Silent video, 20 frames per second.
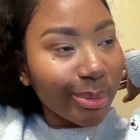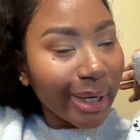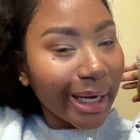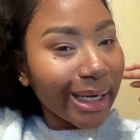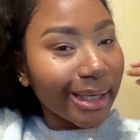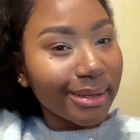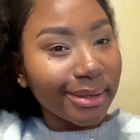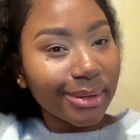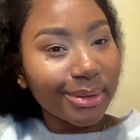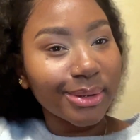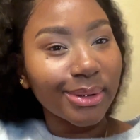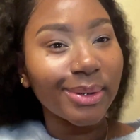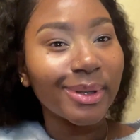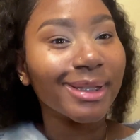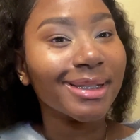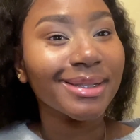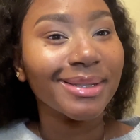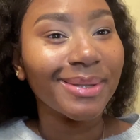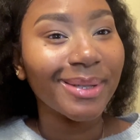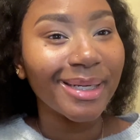I don't know
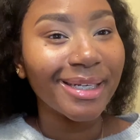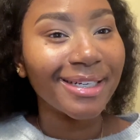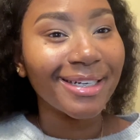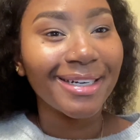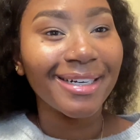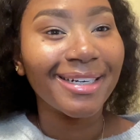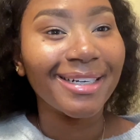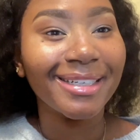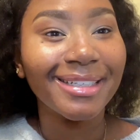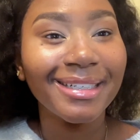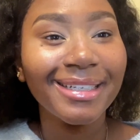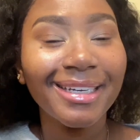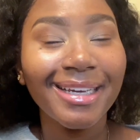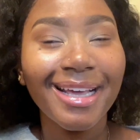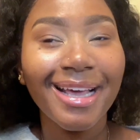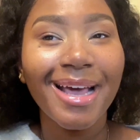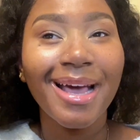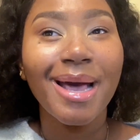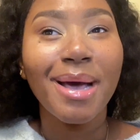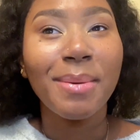what's going on,
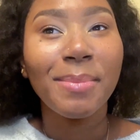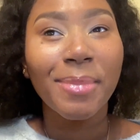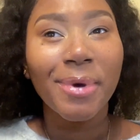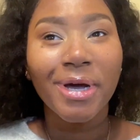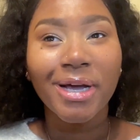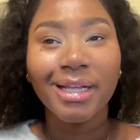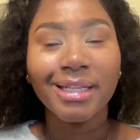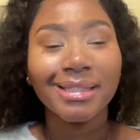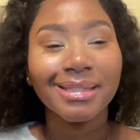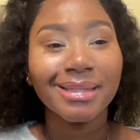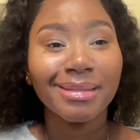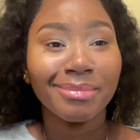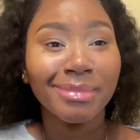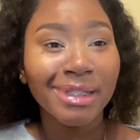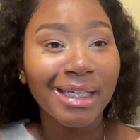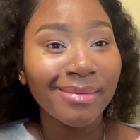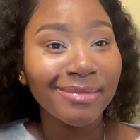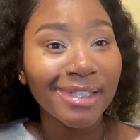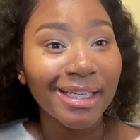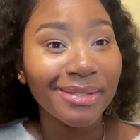but
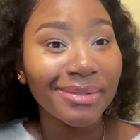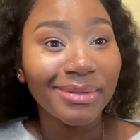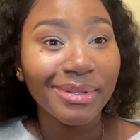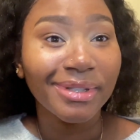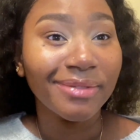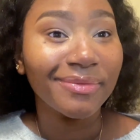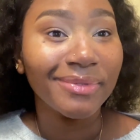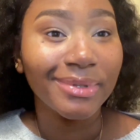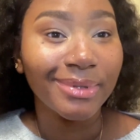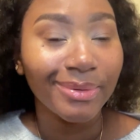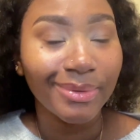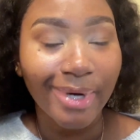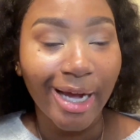sometimes I don't even do